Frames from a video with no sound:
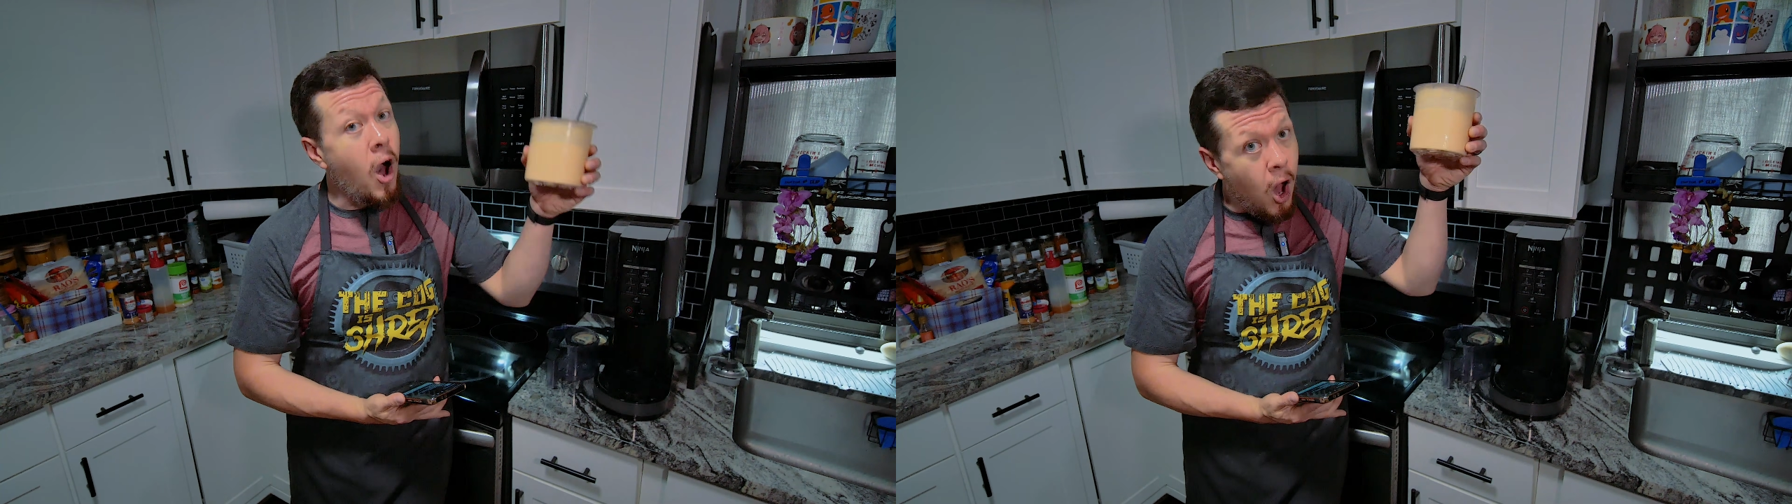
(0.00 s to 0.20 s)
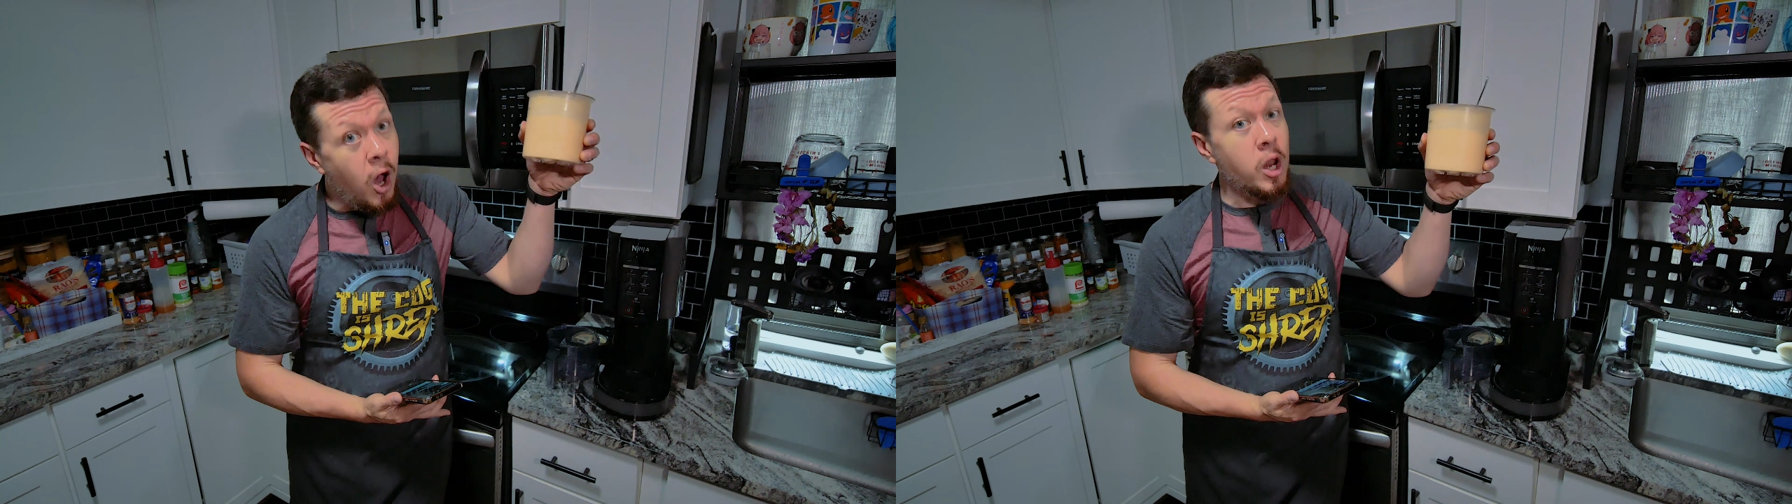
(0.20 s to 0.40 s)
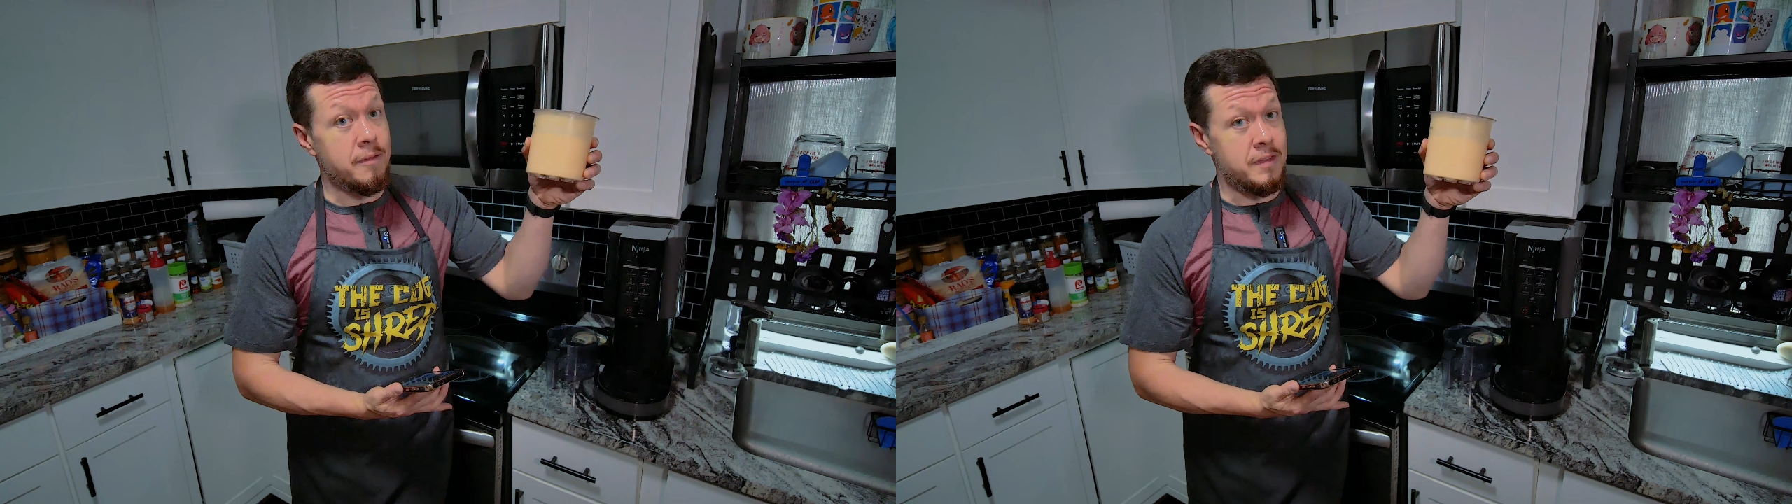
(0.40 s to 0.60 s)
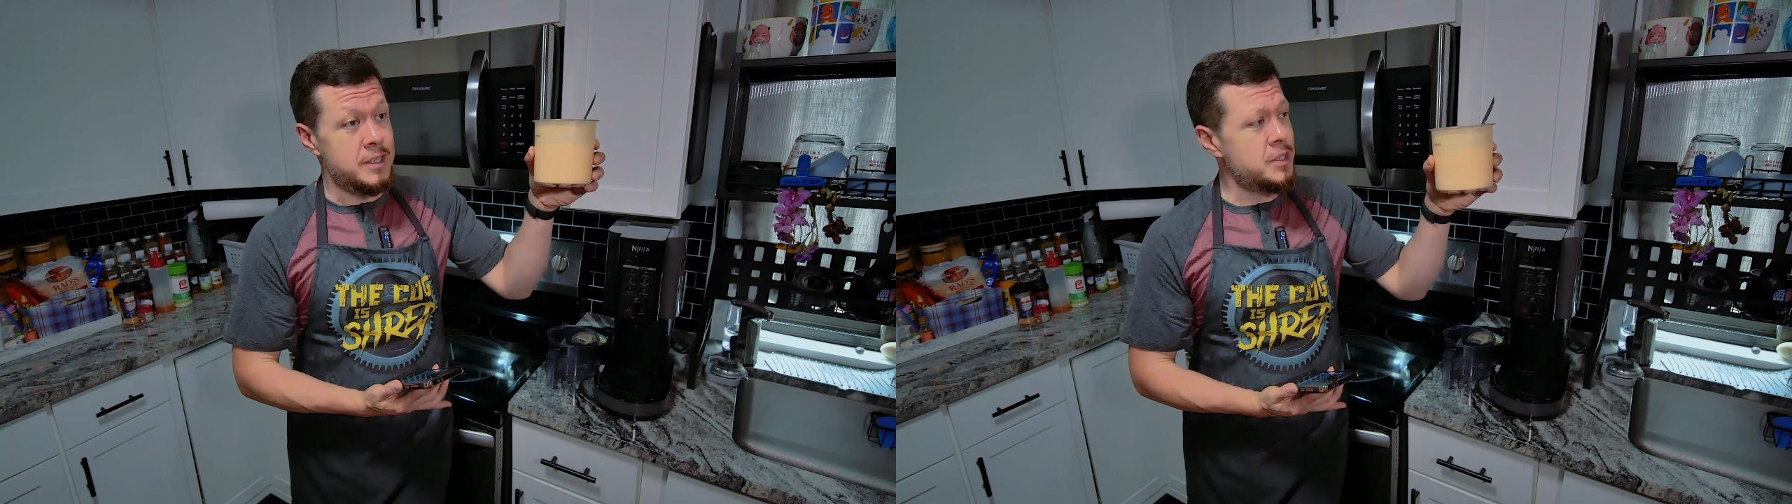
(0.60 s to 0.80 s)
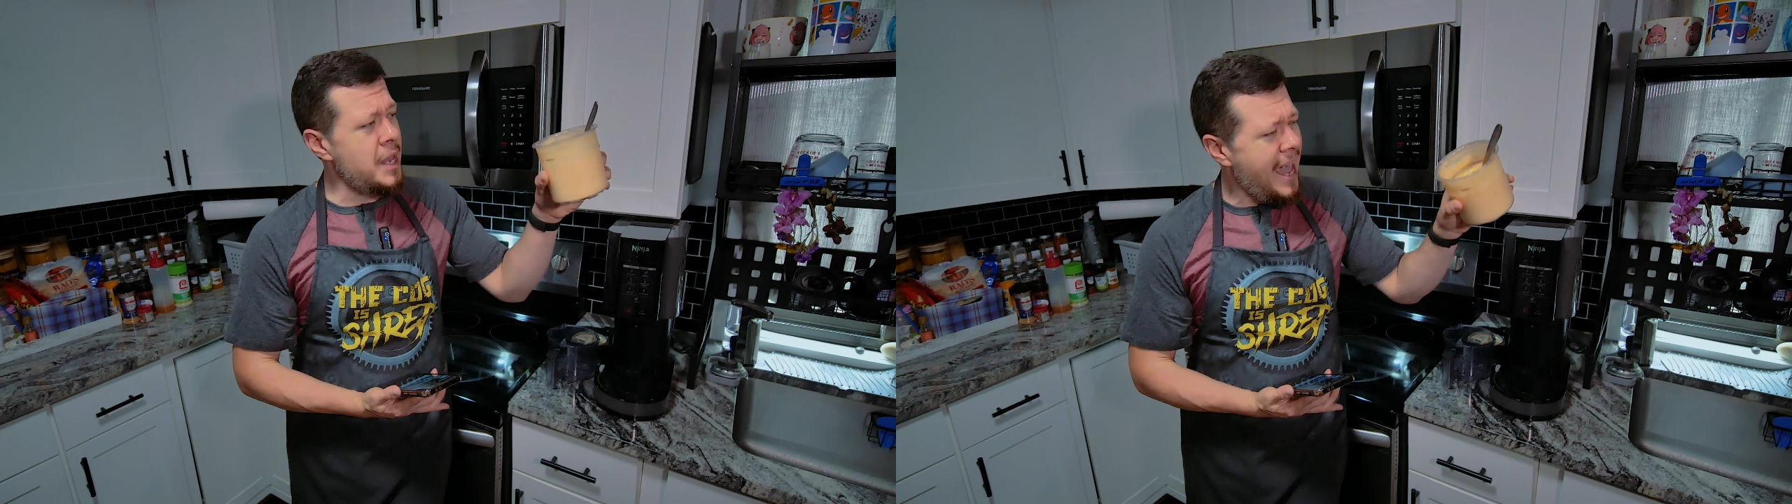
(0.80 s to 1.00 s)
all of
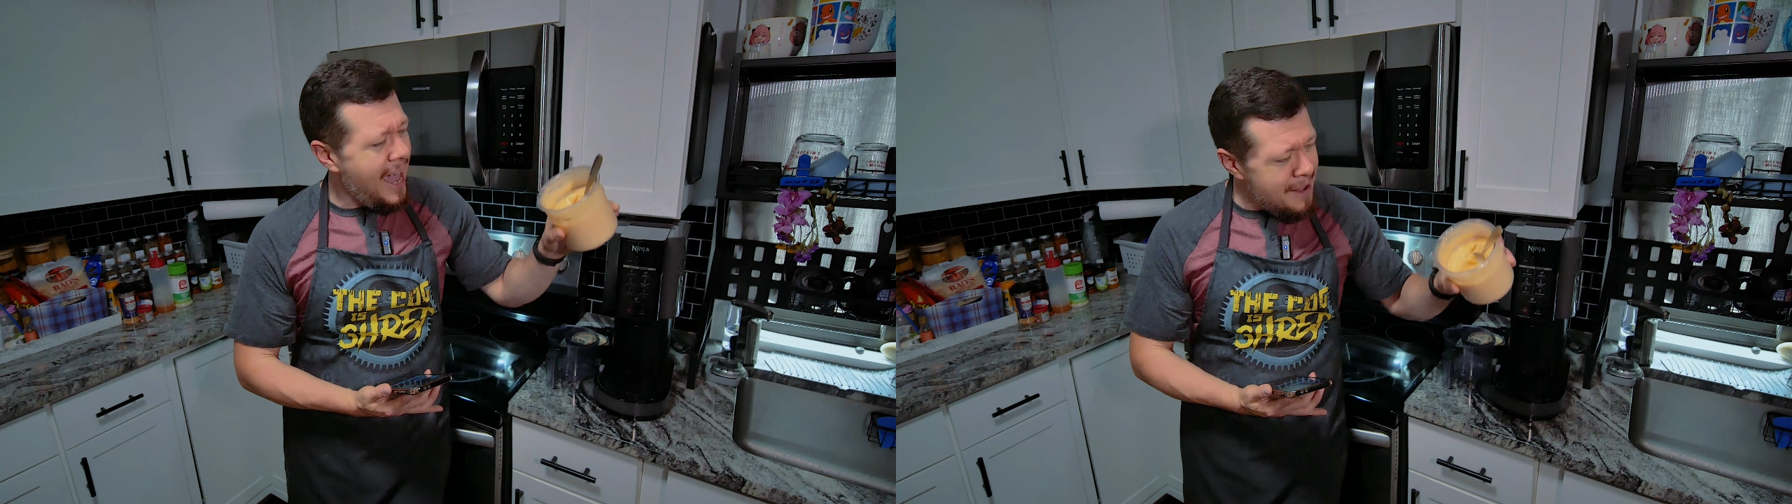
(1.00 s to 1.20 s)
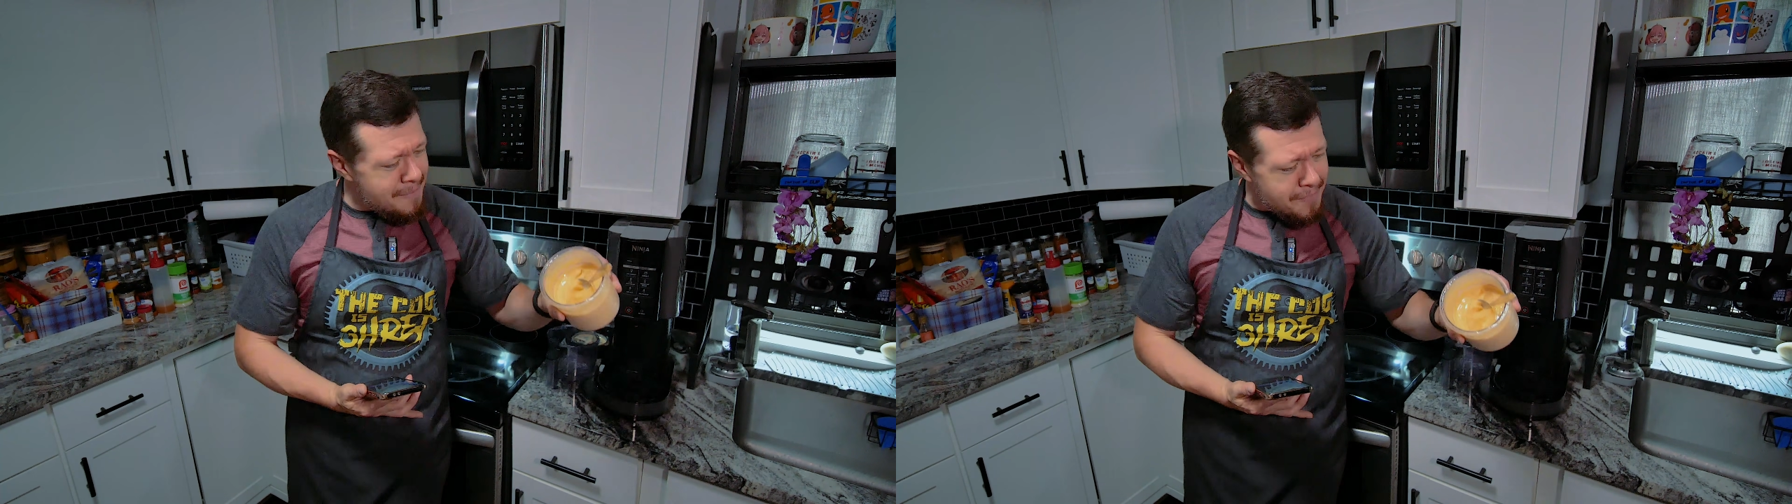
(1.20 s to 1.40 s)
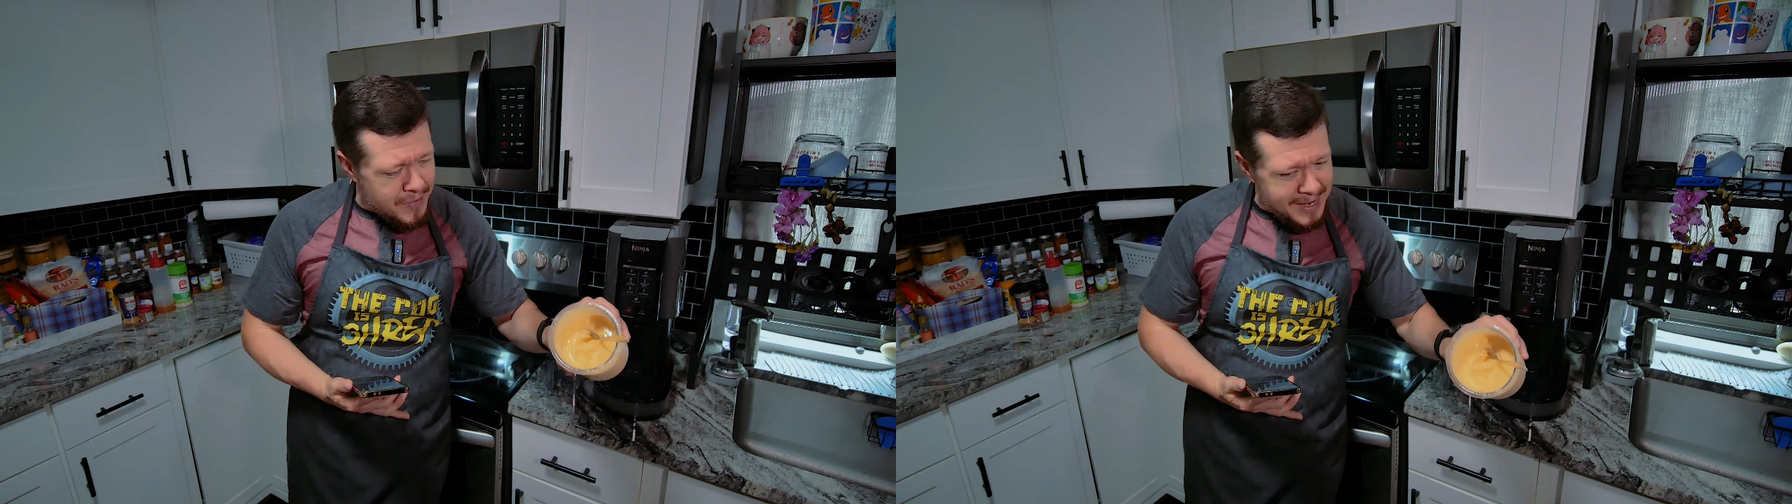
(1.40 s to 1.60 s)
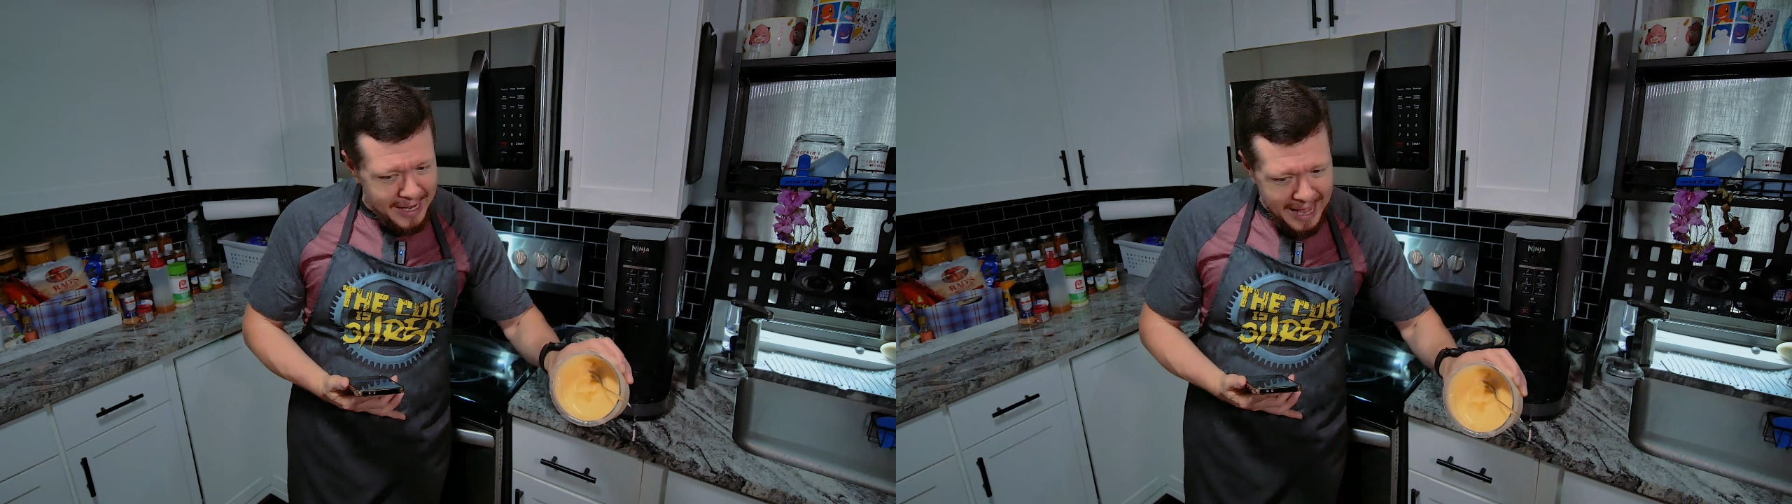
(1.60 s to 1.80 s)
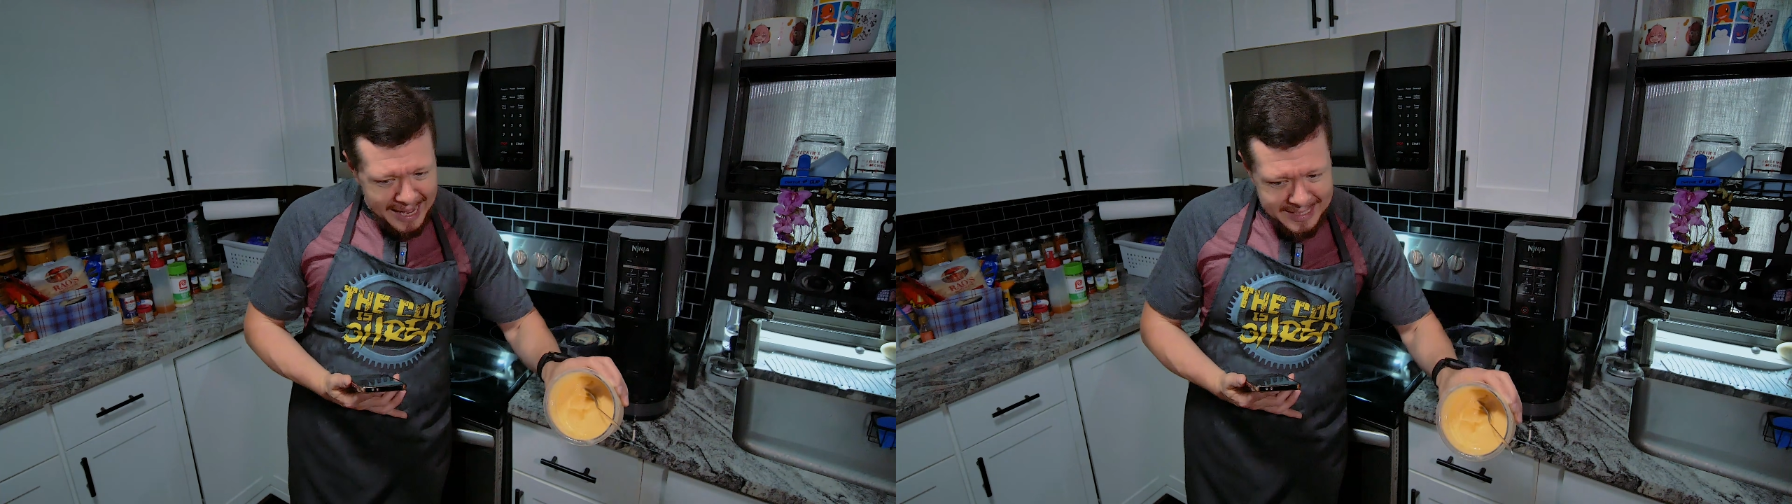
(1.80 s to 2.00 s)
this, every
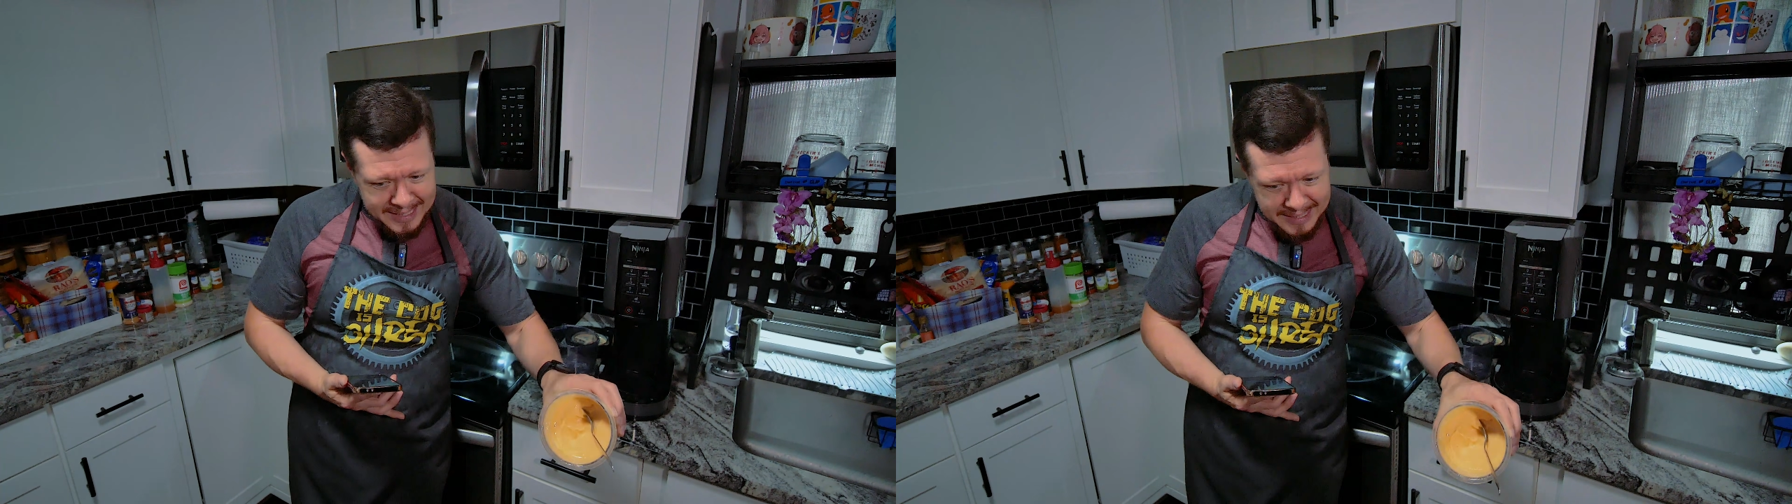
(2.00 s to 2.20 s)
last